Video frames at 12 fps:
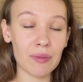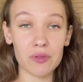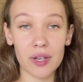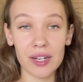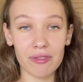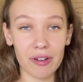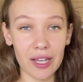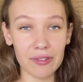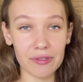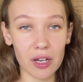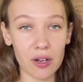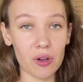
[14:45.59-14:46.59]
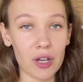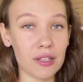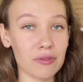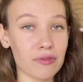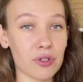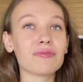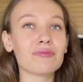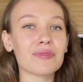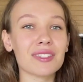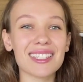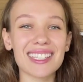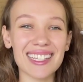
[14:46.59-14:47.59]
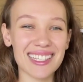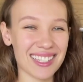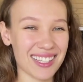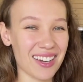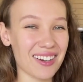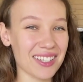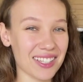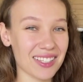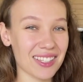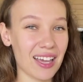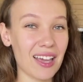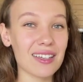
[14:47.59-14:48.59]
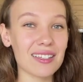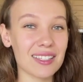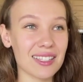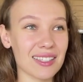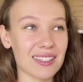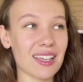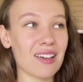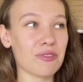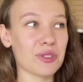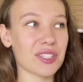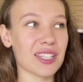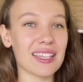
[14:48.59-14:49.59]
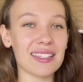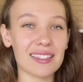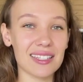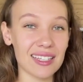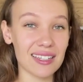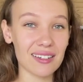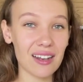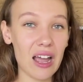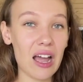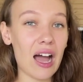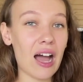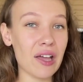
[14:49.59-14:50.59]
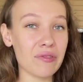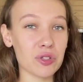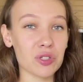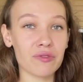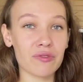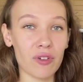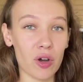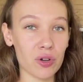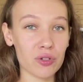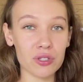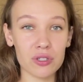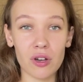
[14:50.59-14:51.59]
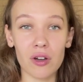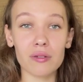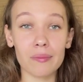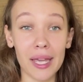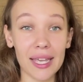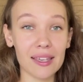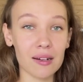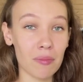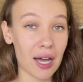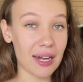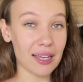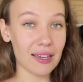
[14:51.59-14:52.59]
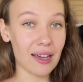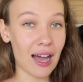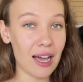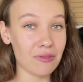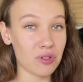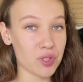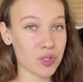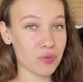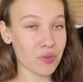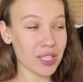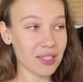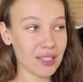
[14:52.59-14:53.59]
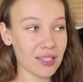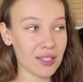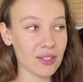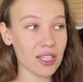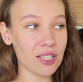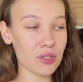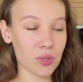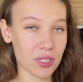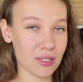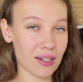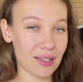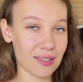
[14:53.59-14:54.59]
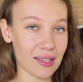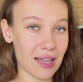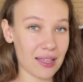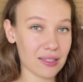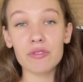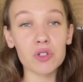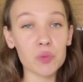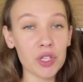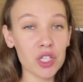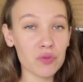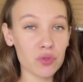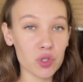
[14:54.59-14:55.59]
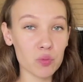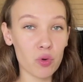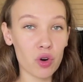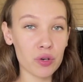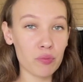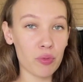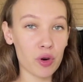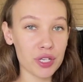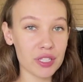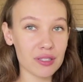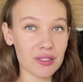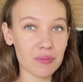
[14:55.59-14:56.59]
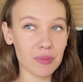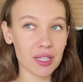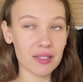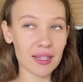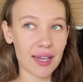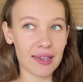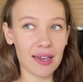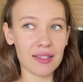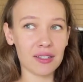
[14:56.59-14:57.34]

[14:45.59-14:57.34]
25 now, and for 6 years since I was 19, I was focused on making money. I was really interested in that. For me, it was more important because I had a